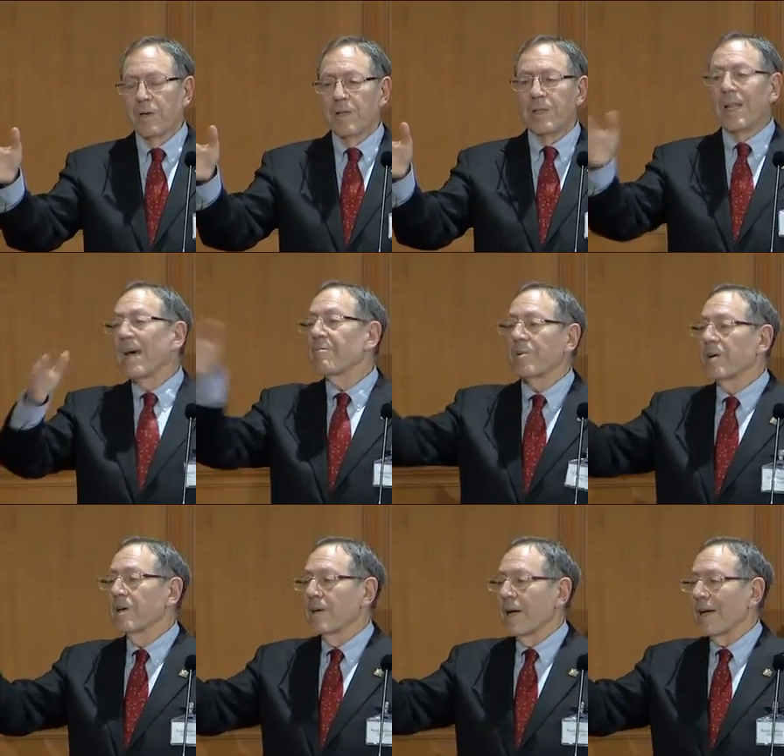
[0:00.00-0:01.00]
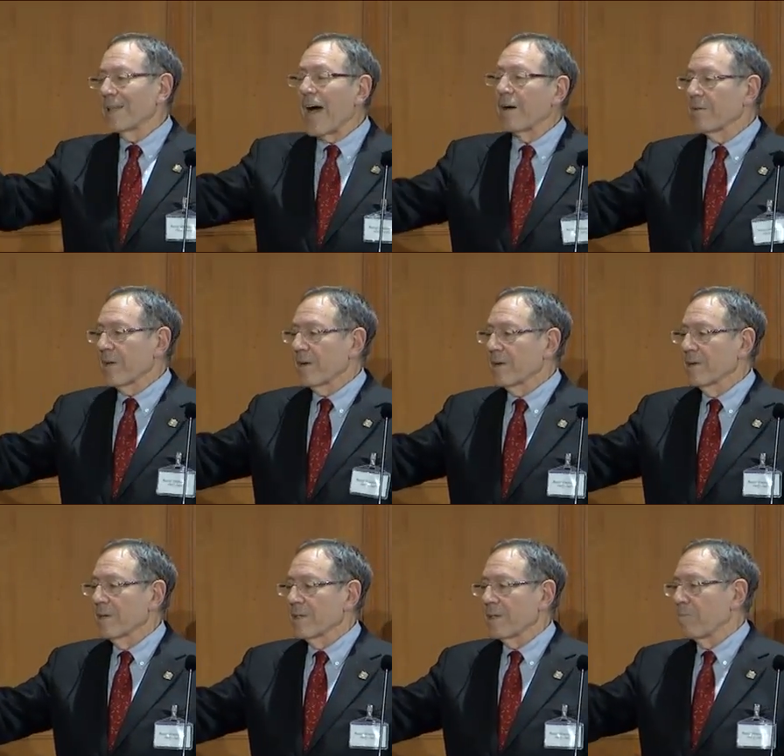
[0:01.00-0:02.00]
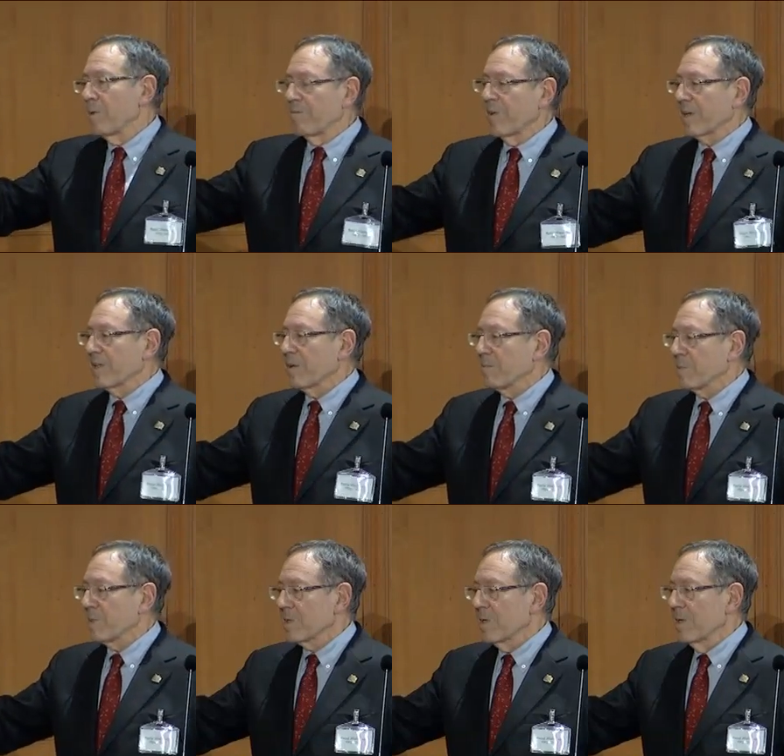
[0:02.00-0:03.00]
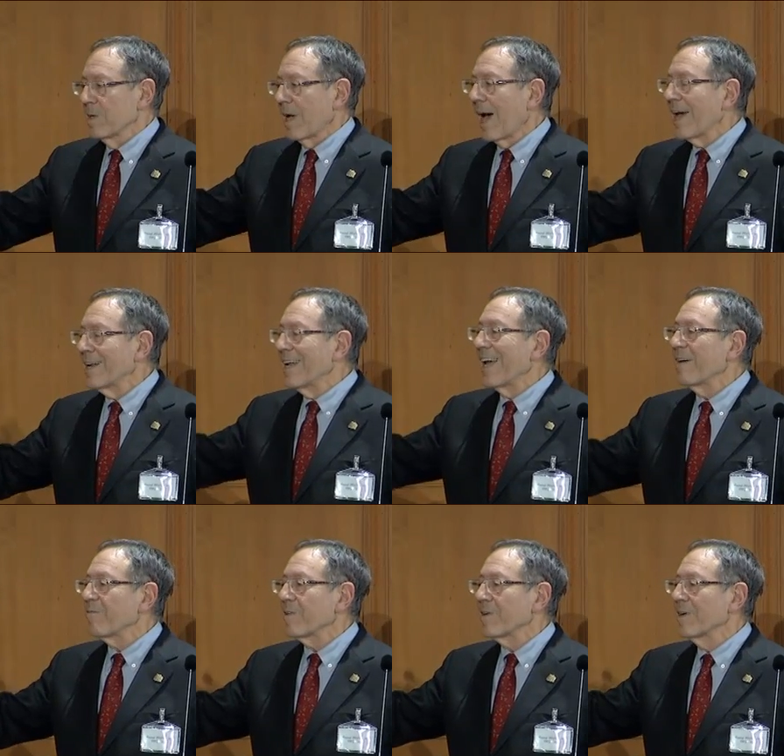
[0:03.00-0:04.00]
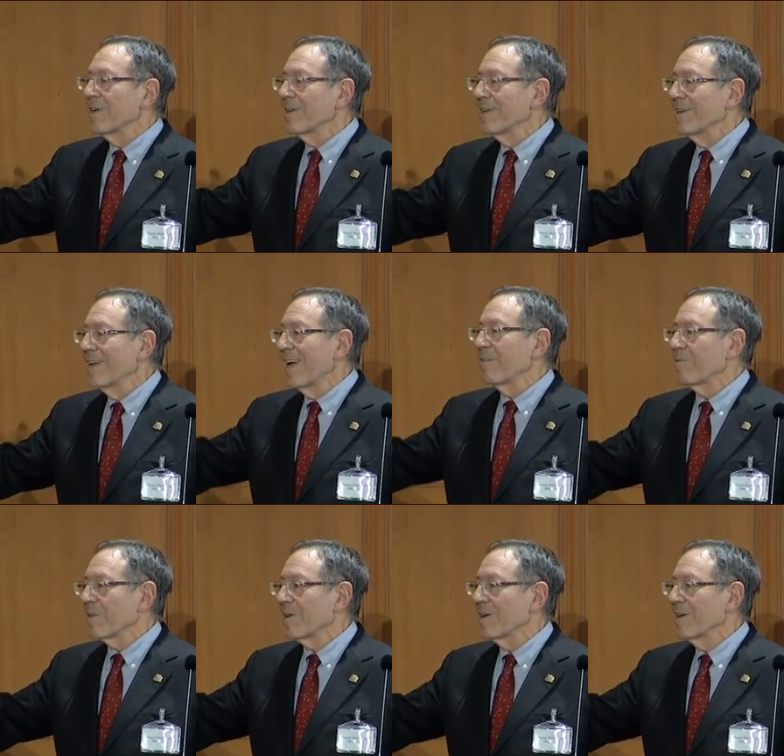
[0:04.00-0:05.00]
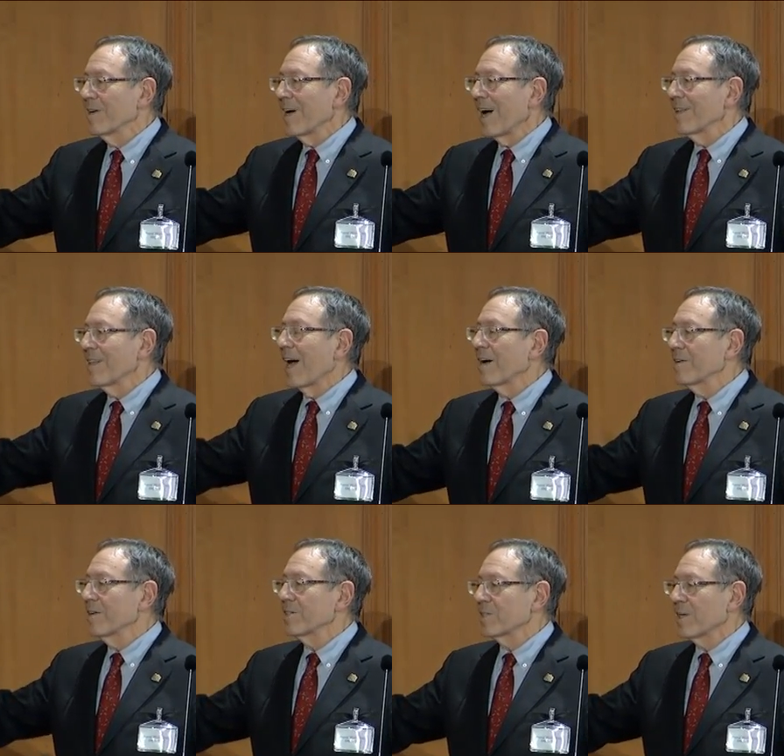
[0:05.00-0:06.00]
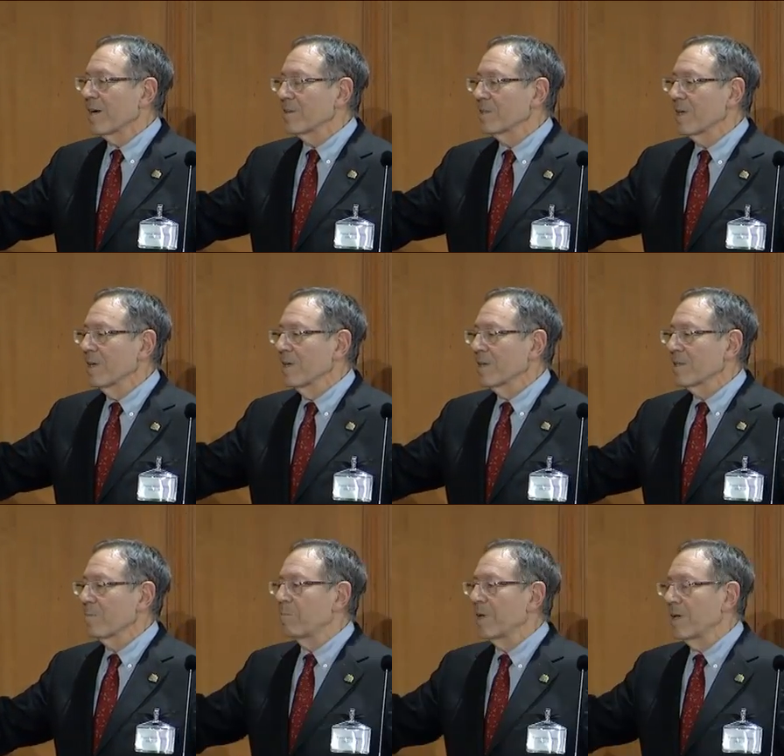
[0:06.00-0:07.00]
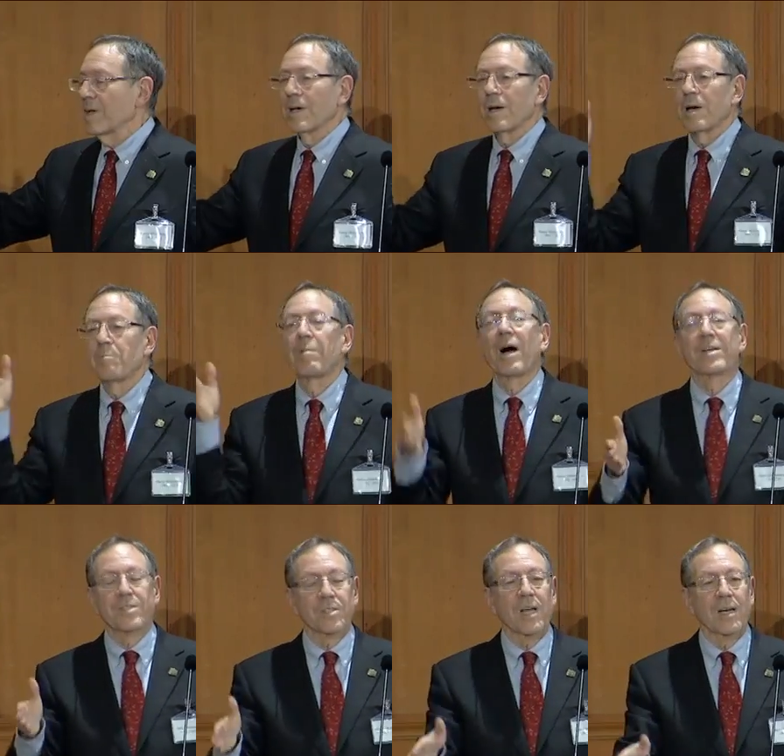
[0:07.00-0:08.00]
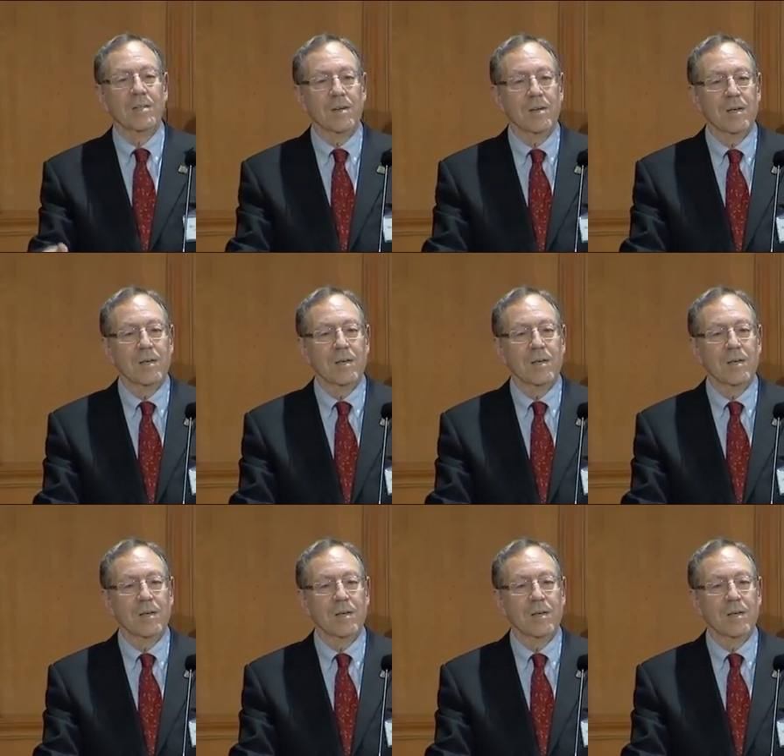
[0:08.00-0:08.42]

Never allow there to be victims. And never, never allow yourselves to be a bystander.